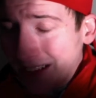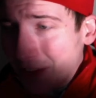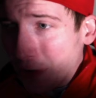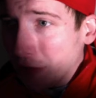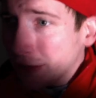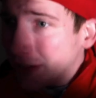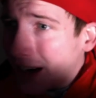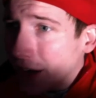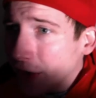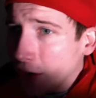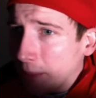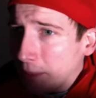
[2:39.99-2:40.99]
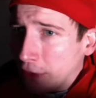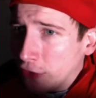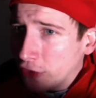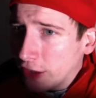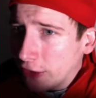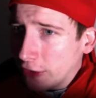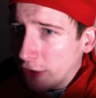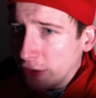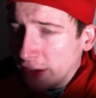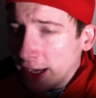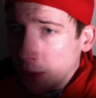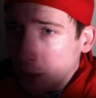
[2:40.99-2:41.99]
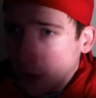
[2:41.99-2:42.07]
They're a little higher up than your standard RDA,